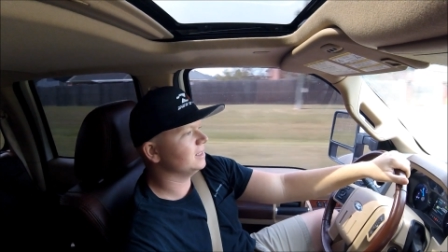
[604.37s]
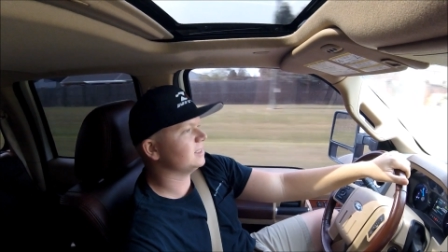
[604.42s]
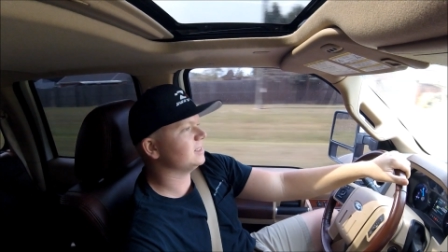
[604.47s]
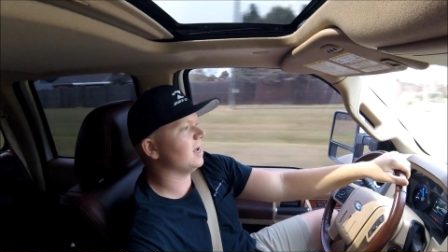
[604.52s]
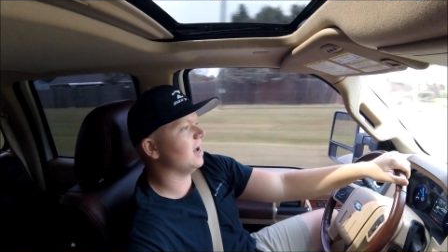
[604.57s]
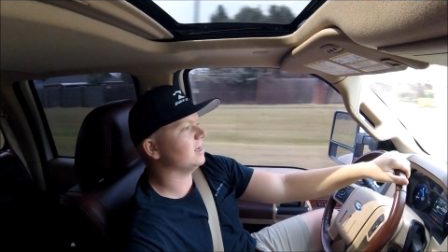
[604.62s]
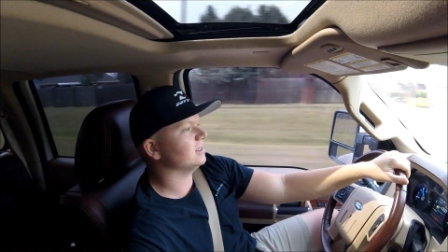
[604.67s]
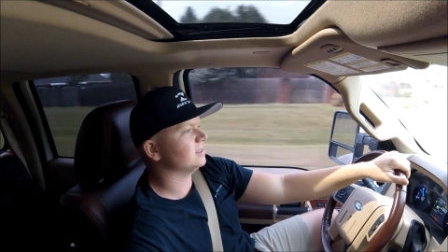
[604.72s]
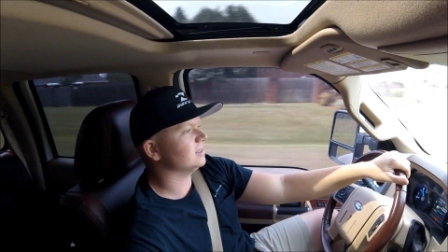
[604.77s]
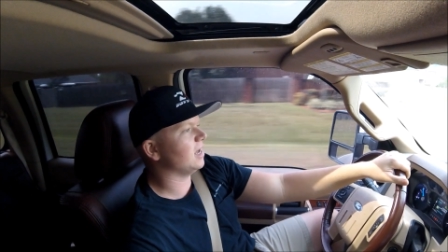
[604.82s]
these
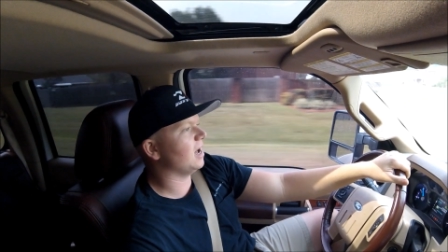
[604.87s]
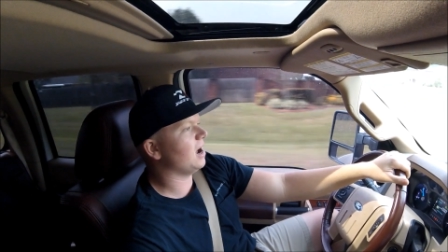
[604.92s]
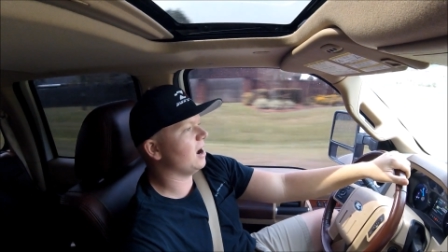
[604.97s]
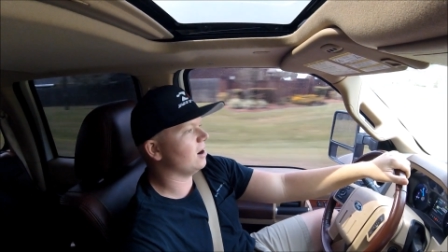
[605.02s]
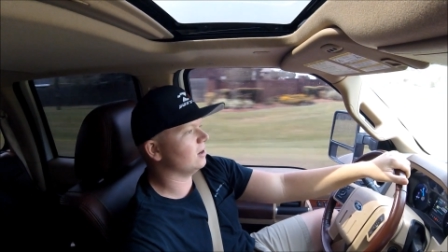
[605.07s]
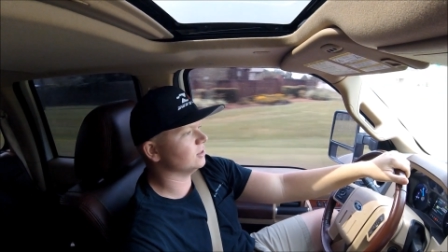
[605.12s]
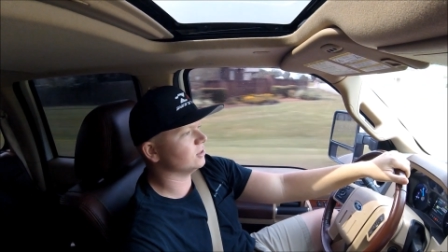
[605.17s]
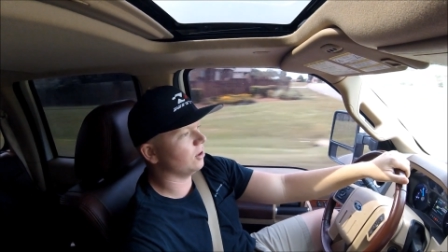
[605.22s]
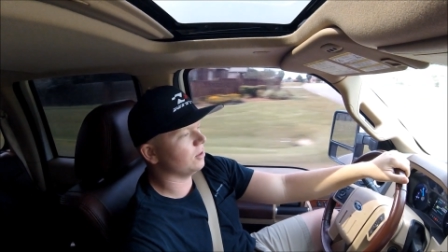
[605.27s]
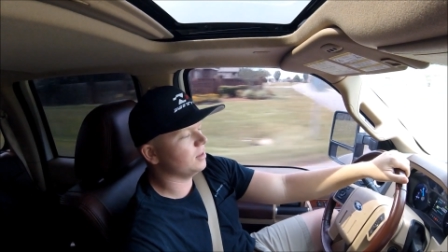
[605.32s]
size
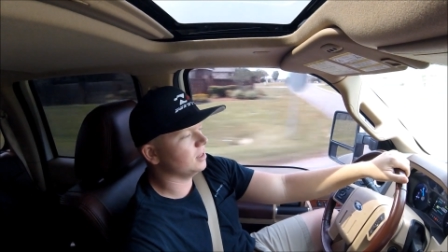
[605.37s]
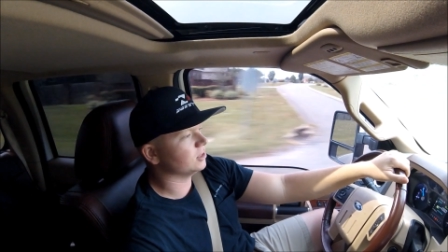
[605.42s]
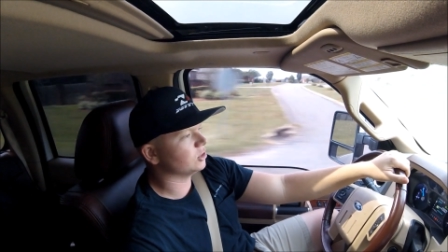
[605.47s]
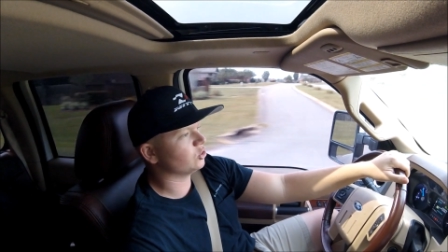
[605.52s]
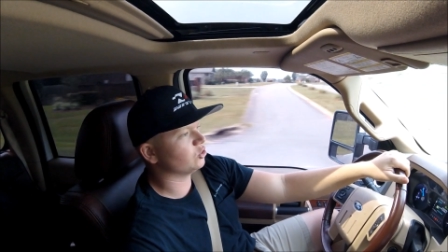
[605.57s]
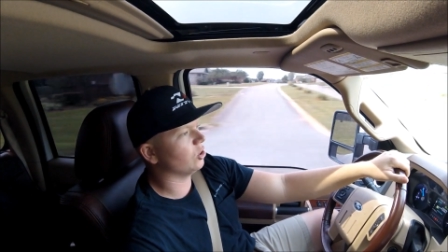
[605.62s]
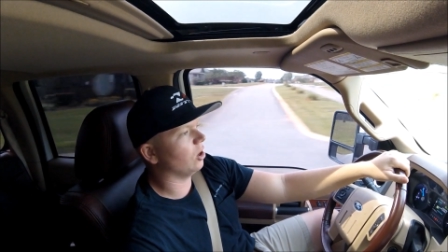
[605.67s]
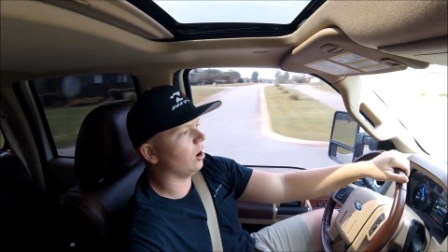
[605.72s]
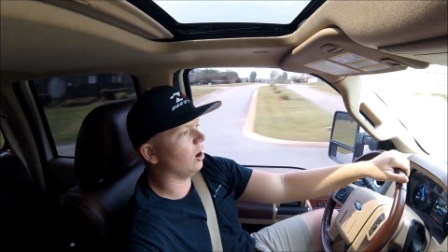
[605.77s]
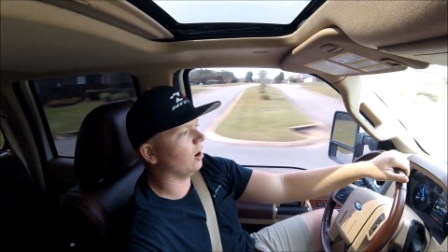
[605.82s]
tires on this
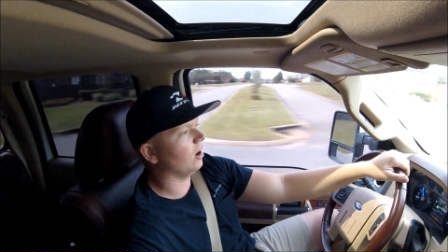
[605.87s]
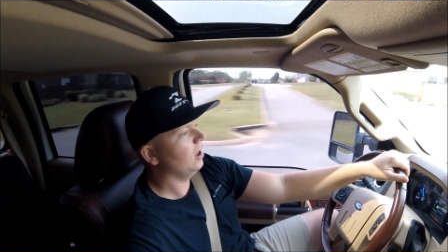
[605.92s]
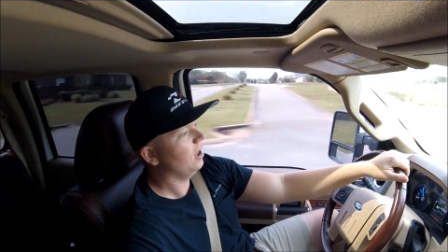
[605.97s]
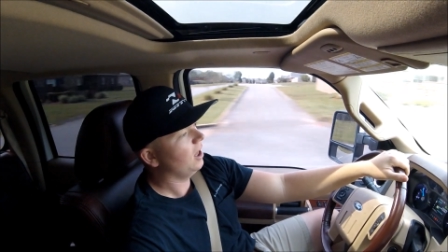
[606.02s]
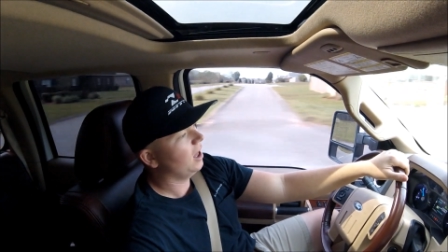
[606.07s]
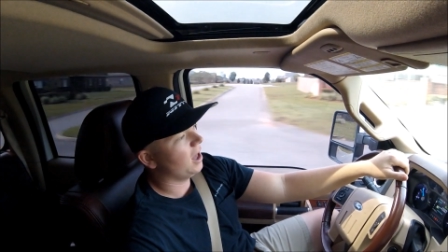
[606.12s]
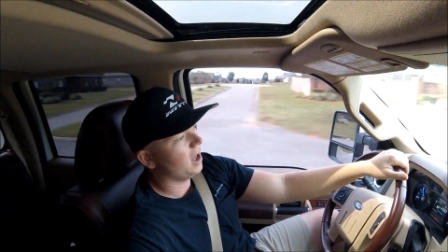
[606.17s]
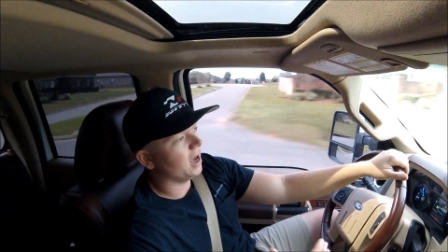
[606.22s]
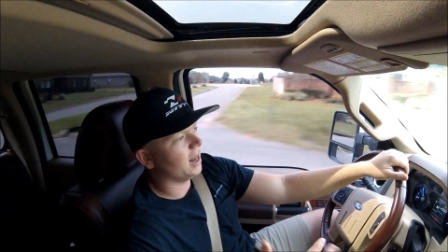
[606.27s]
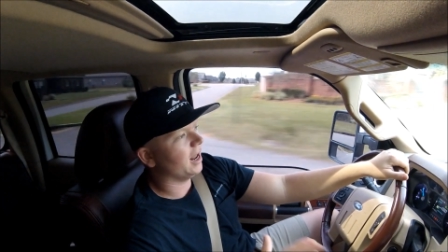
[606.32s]
truck?
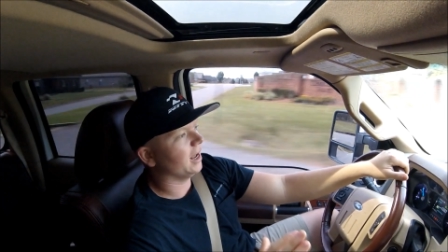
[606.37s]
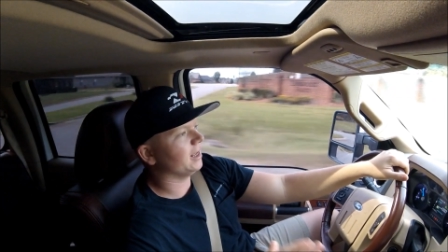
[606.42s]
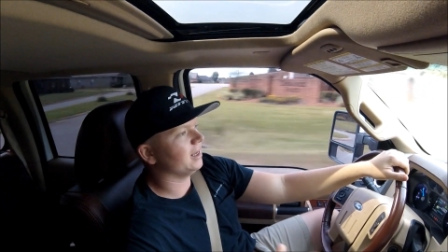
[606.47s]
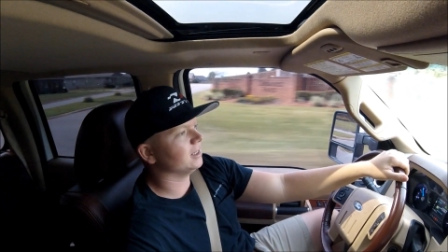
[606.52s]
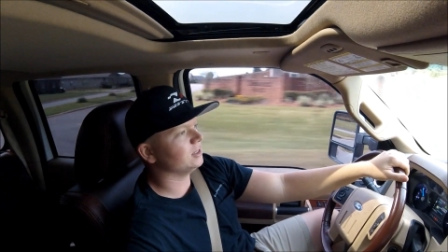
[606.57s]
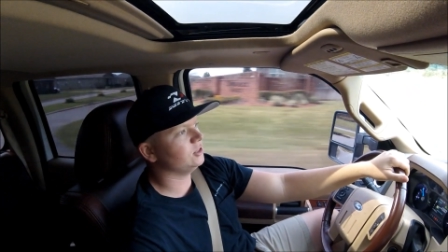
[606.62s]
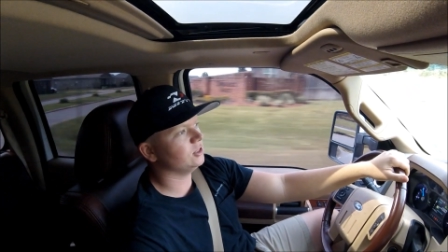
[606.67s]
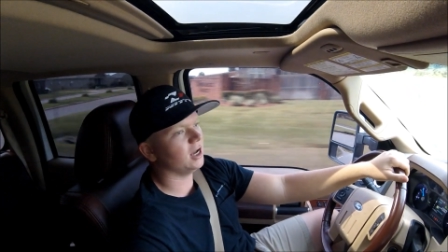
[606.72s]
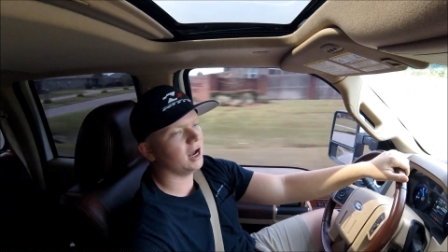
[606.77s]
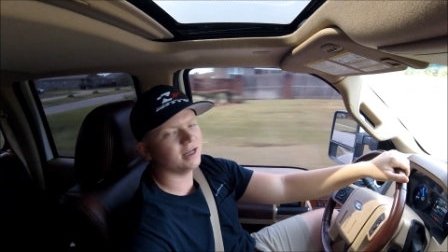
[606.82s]
And I can
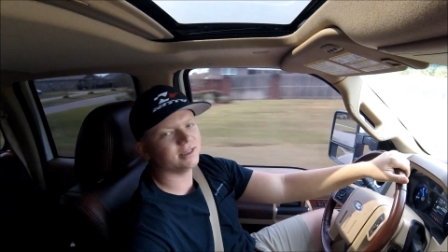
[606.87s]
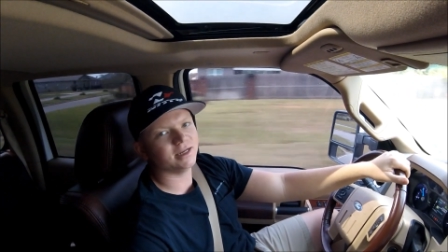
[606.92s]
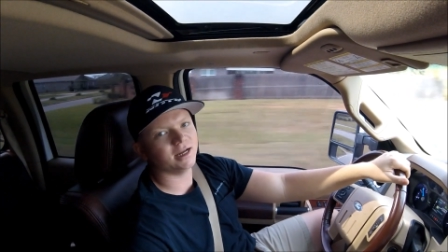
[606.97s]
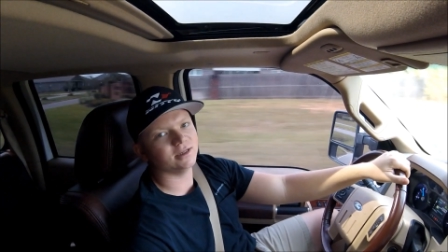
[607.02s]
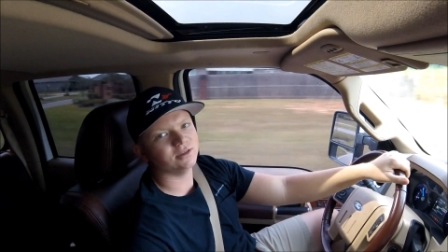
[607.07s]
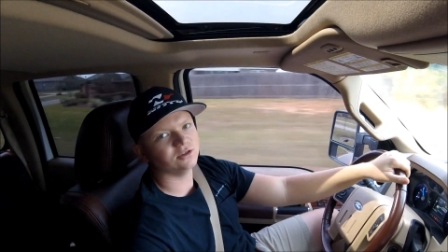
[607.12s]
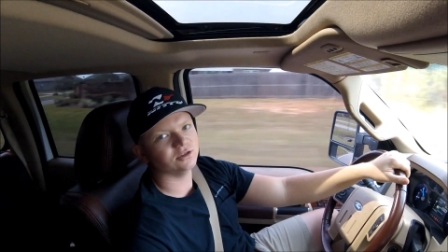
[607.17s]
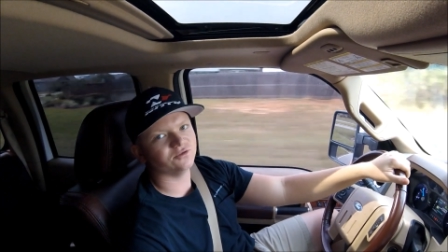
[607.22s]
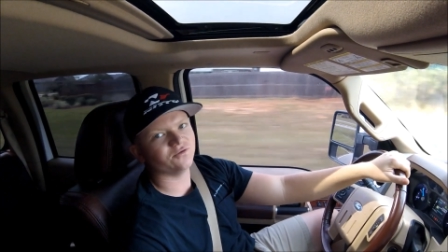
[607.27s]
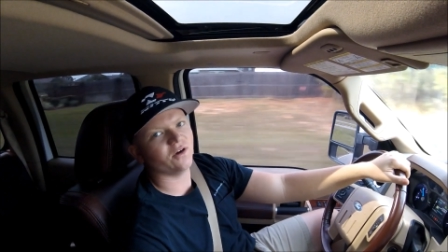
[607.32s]
get you guys
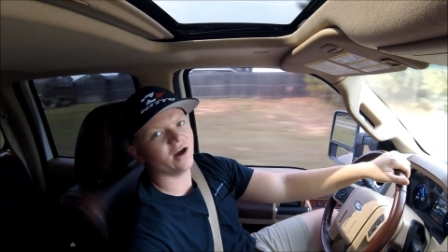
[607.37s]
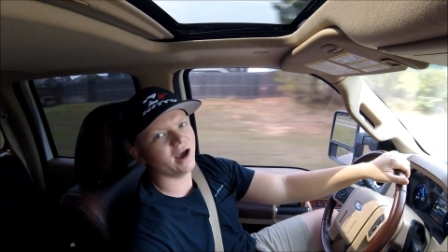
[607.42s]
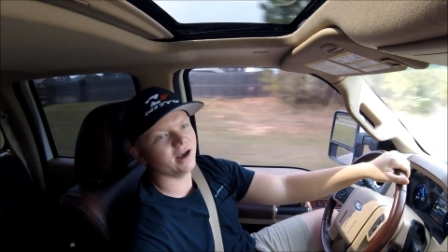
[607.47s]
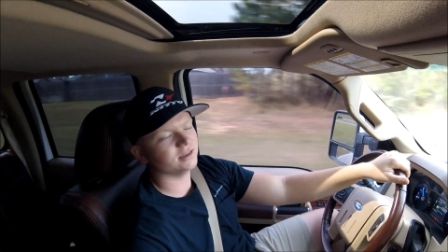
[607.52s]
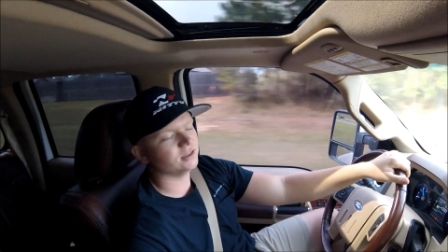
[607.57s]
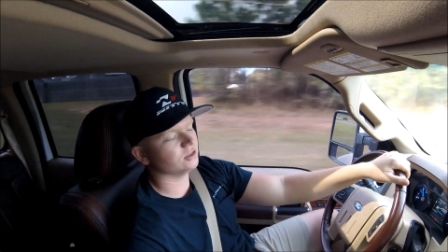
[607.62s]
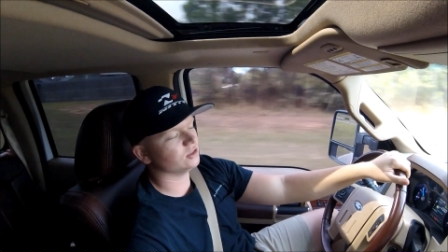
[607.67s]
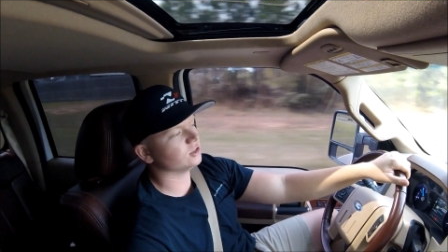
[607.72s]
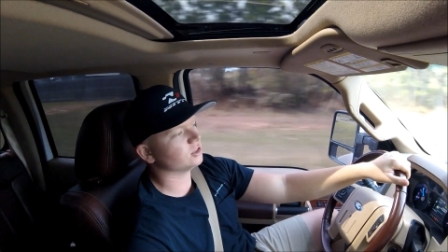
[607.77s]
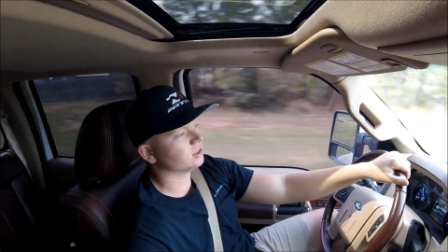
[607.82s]
answers
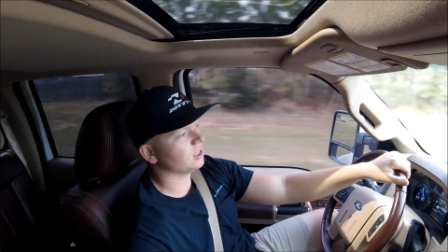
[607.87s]
fast. So